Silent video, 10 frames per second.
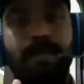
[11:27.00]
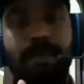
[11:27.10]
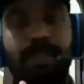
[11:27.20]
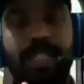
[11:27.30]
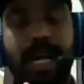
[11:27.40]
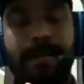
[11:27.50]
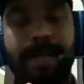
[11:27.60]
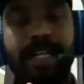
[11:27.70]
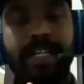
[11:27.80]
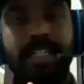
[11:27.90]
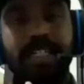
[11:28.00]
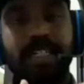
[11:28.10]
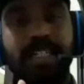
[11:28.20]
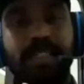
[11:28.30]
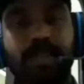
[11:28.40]
prothrombin,
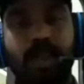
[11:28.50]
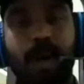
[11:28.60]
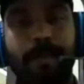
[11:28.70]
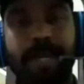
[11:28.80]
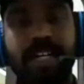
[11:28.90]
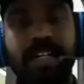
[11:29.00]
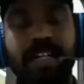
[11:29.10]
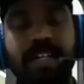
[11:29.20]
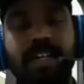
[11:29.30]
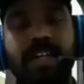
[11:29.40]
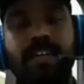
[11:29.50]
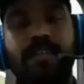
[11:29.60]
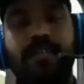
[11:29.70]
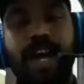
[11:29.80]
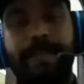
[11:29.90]
thrombin,
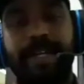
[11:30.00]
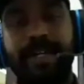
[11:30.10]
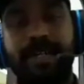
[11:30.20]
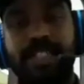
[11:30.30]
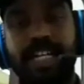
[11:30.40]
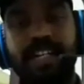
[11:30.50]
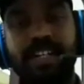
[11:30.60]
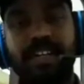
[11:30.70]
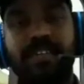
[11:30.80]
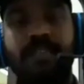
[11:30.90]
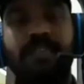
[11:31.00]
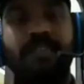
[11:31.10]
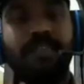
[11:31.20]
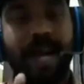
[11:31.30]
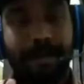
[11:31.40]
fibrinogen,
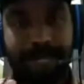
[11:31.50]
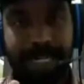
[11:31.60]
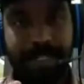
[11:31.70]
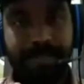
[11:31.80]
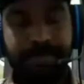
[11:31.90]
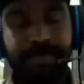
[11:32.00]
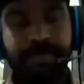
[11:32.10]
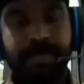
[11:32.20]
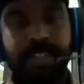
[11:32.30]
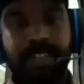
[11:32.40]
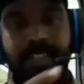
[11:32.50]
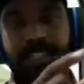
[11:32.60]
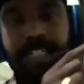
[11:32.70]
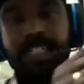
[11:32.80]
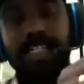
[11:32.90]
fibrin.
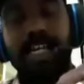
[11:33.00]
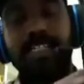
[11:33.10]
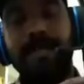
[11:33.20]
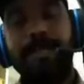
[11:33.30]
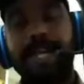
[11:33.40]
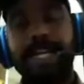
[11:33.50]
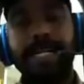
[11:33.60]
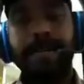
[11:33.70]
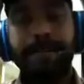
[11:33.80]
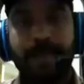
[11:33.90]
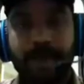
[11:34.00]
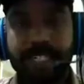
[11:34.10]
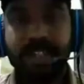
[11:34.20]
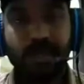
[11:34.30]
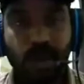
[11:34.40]
These are the main
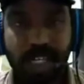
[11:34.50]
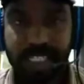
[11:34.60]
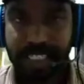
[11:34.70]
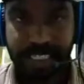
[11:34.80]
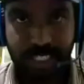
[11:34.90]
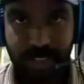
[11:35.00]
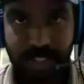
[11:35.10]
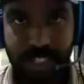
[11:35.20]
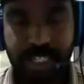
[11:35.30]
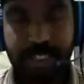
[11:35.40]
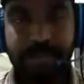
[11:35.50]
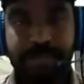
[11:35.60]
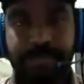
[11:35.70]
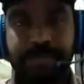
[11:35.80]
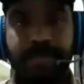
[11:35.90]
important words in this question.
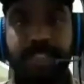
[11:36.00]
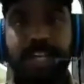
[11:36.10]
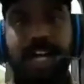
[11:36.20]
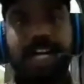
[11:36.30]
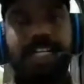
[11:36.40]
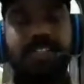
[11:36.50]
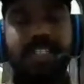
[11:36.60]
And also